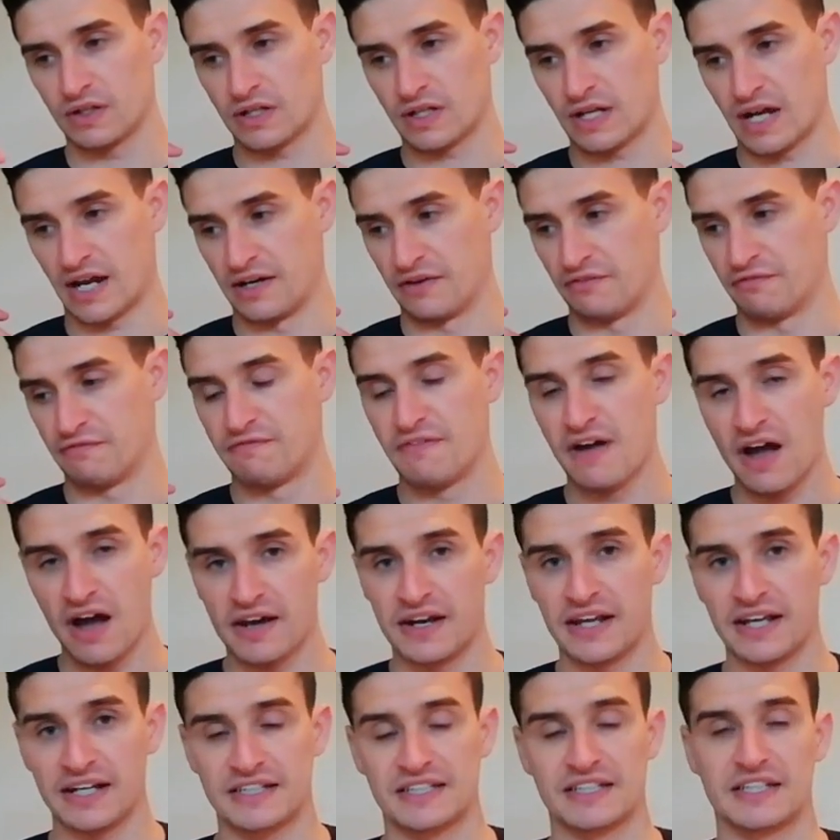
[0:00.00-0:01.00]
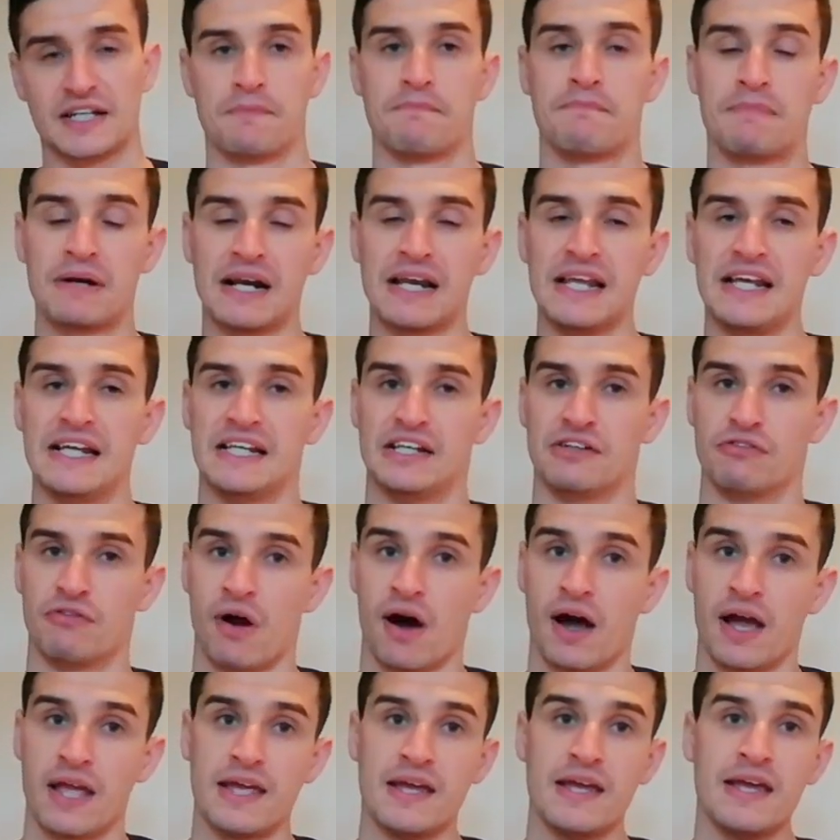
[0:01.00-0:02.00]
kind of verdict completely
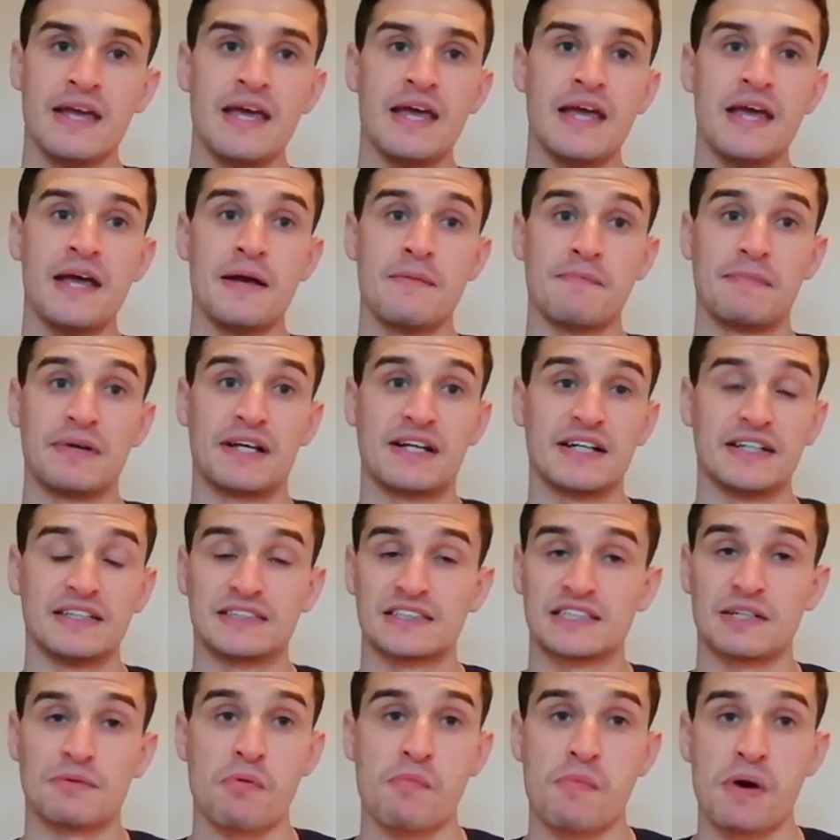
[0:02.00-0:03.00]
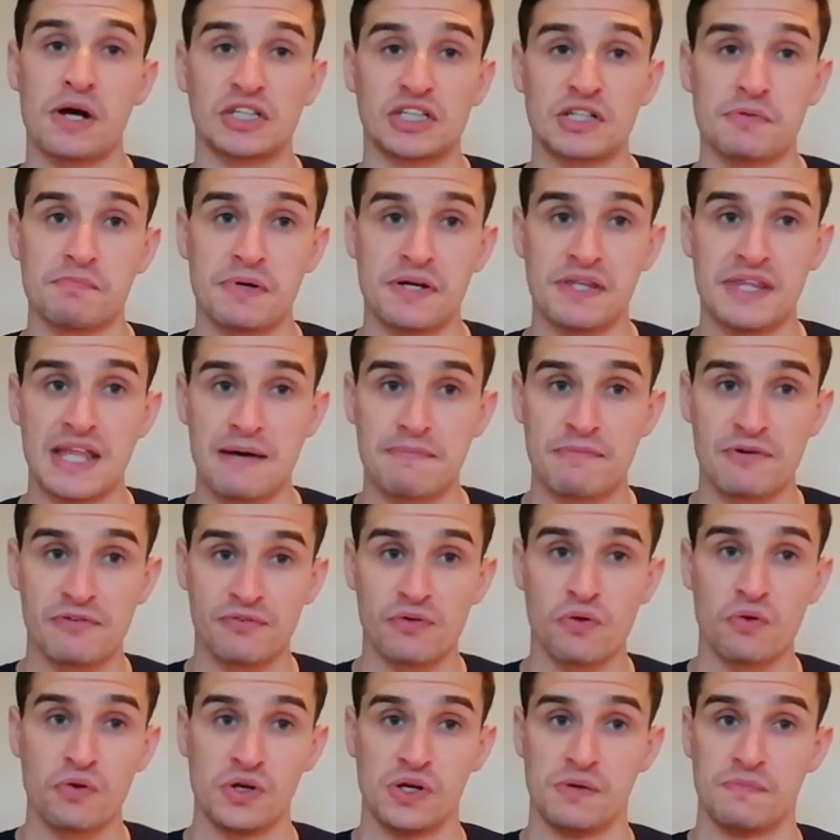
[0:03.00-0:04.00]
right, because someone might jump in there
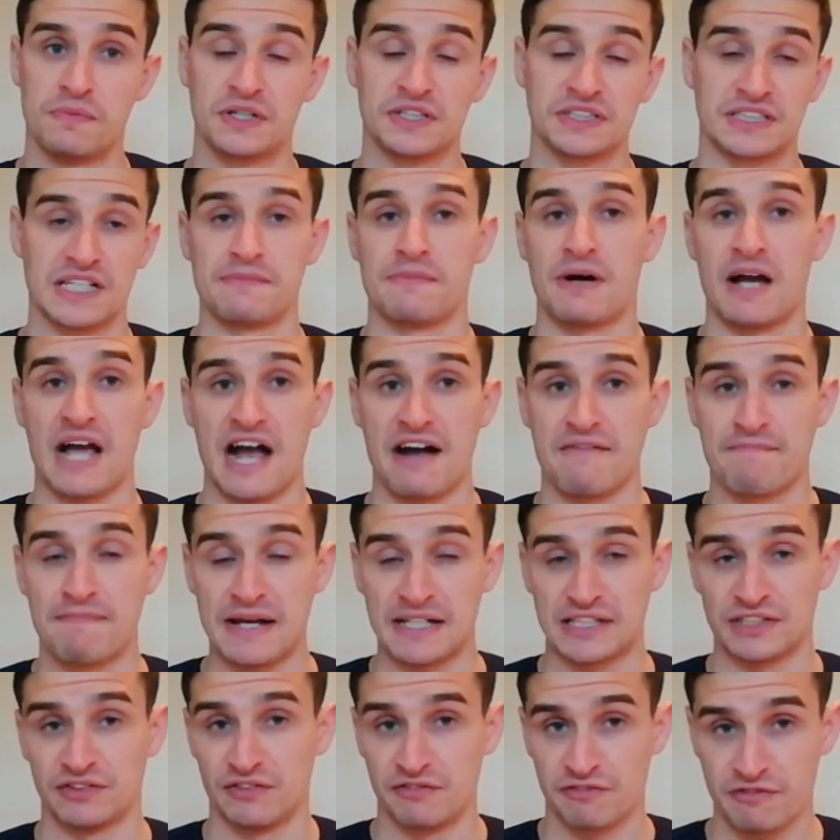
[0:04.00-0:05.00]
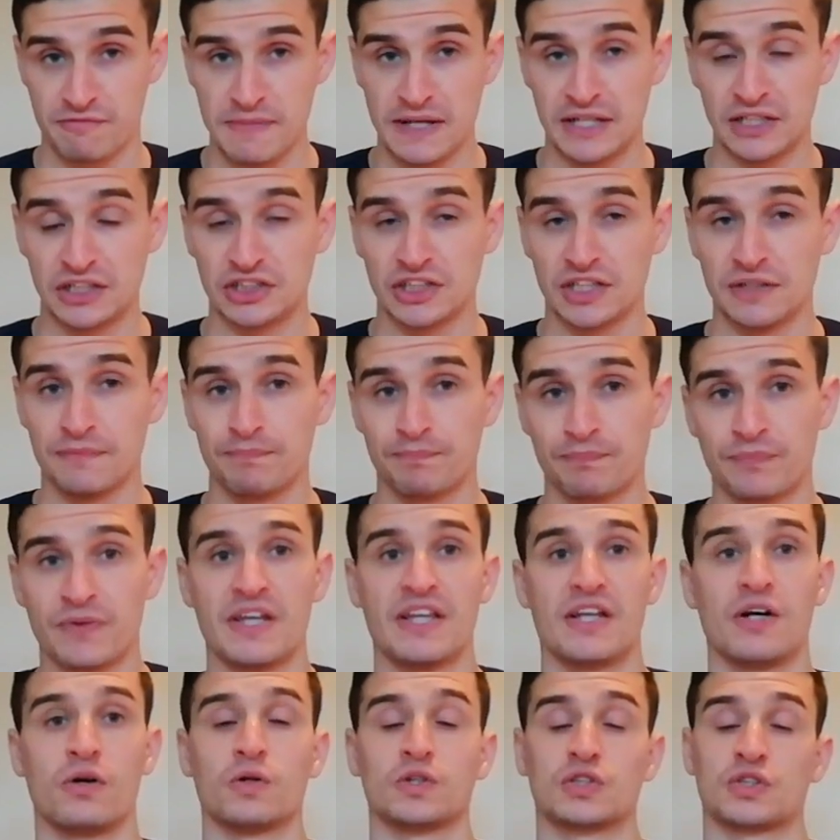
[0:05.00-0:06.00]
before you because they might have better information.
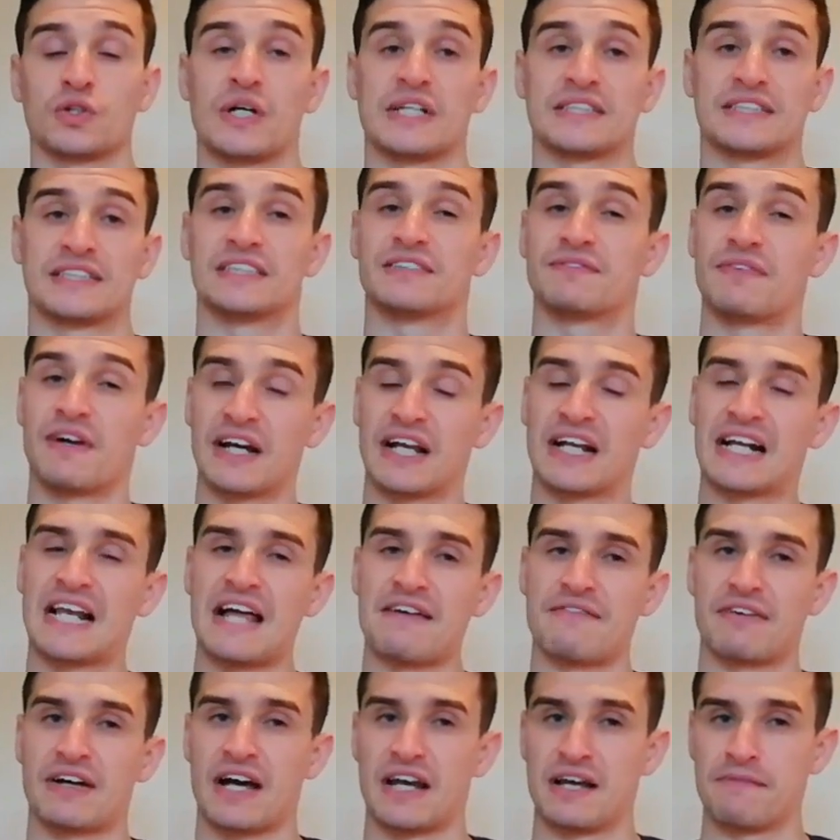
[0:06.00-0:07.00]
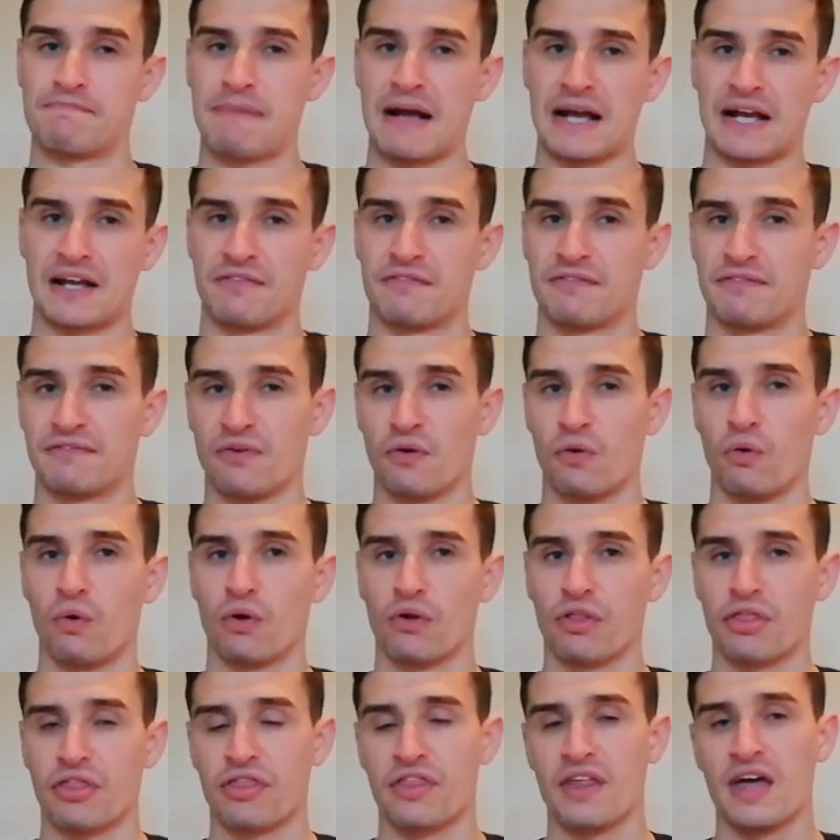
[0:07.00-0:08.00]
It also has this very clever kind of back and
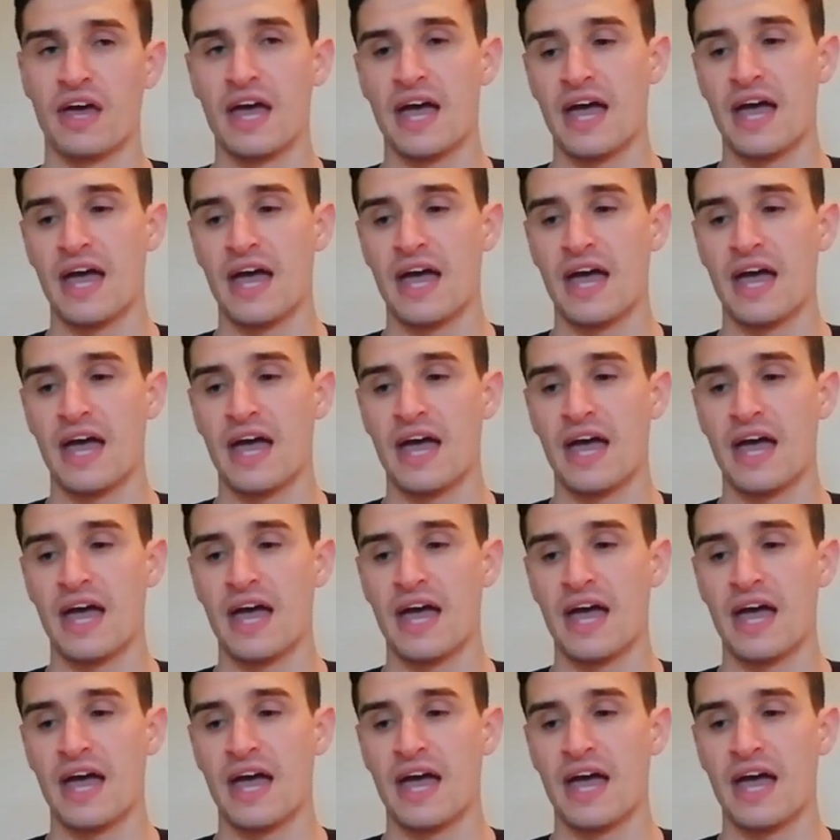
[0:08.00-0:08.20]
forth